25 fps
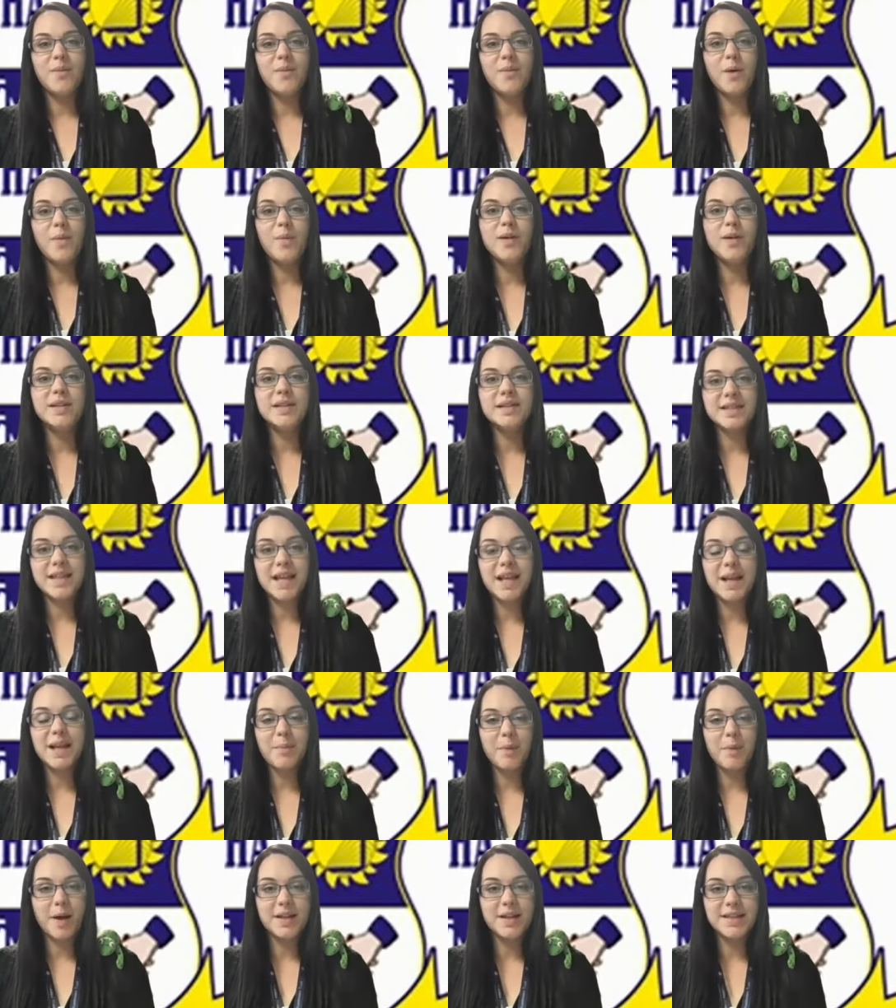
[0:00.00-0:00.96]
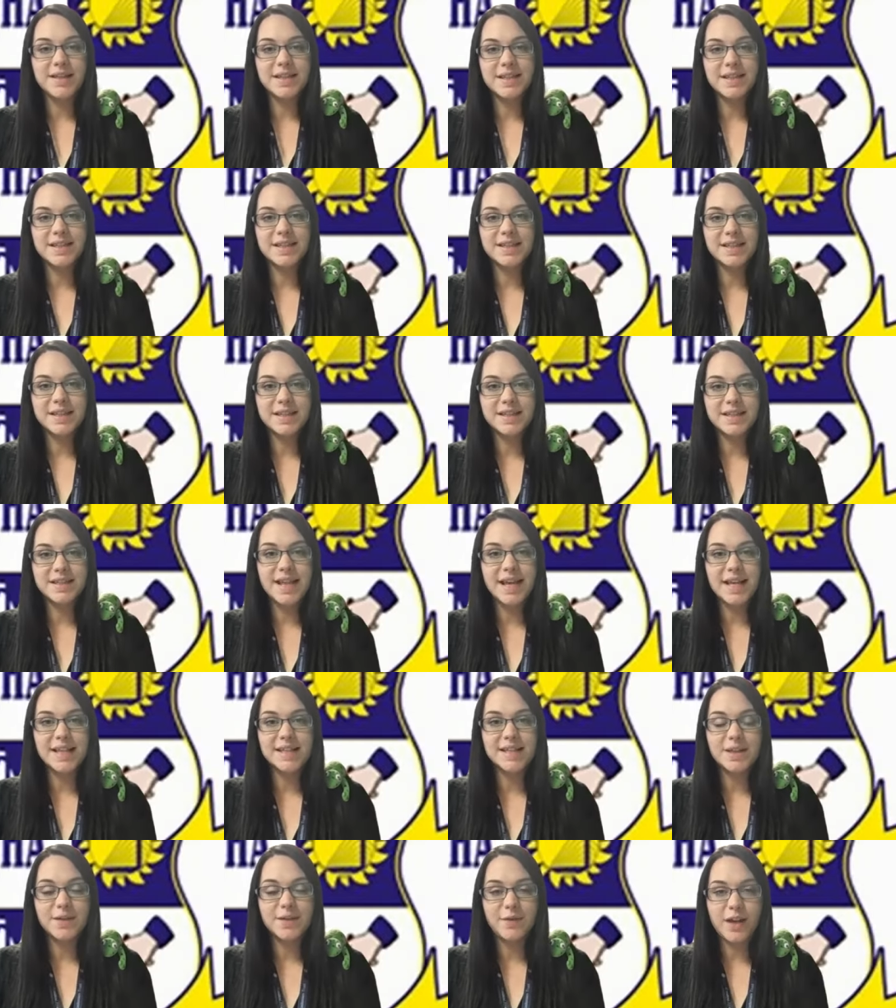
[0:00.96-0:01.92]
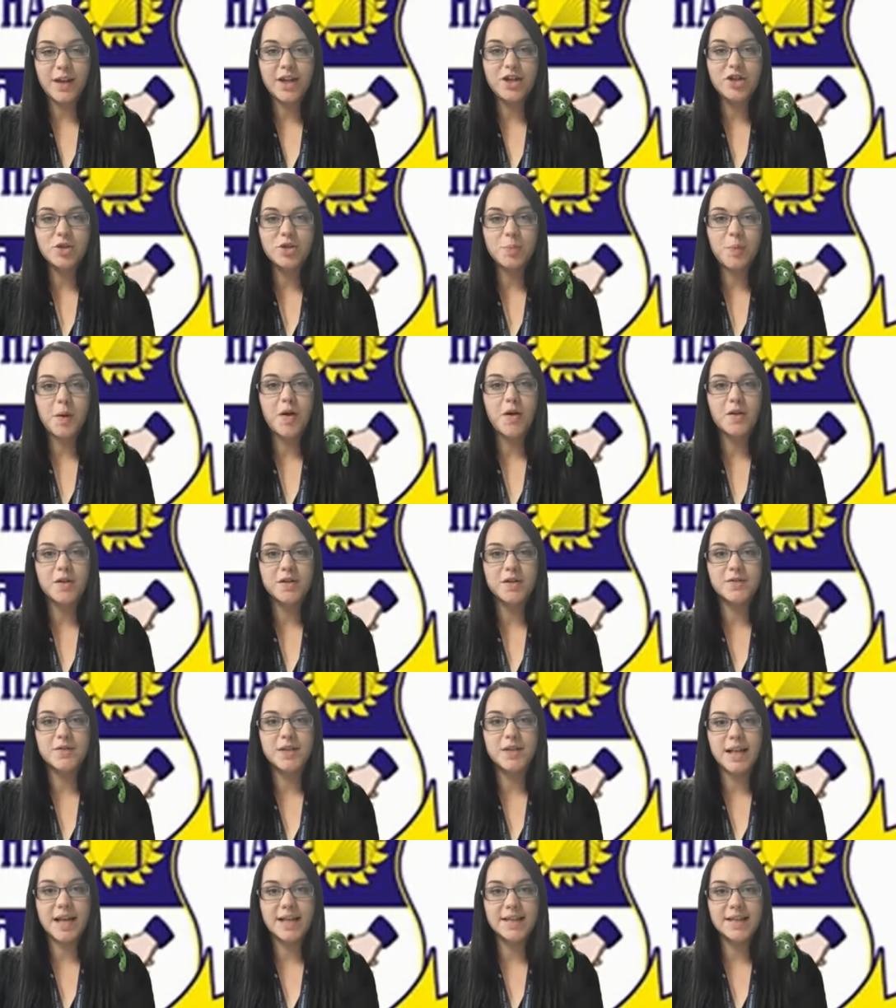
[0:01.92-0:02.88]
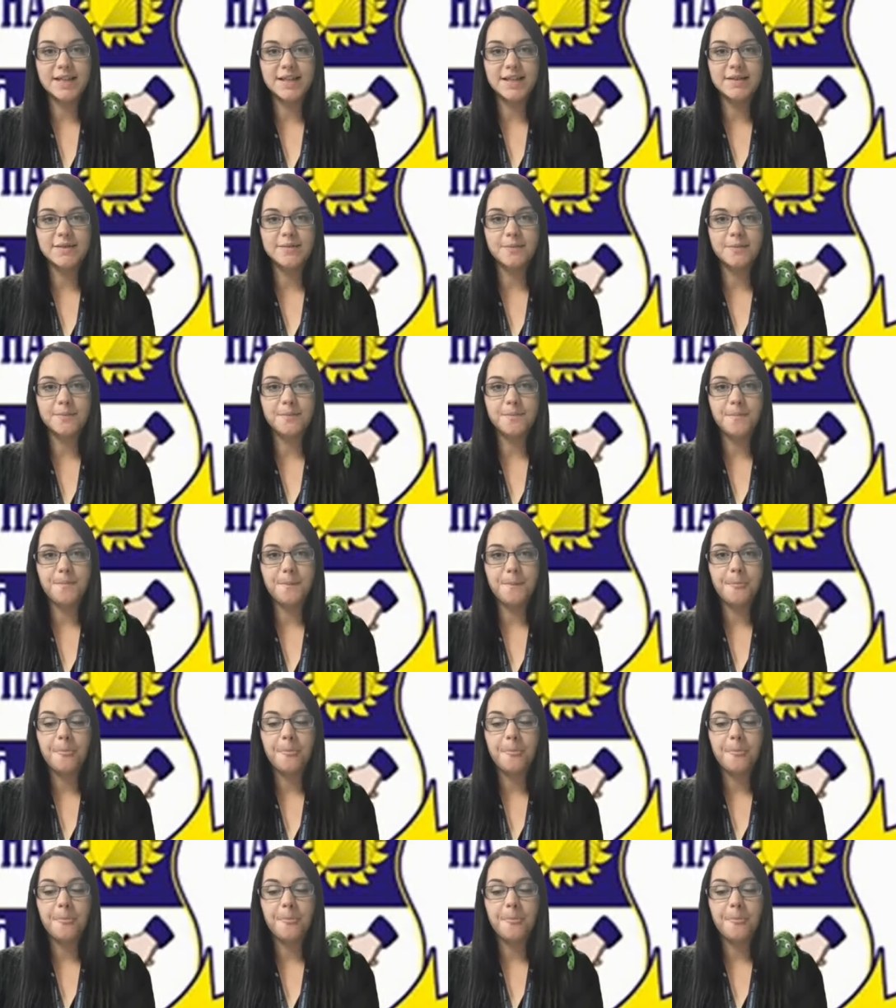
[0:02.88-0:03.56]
where we're celebrating the success of each part of the lesson.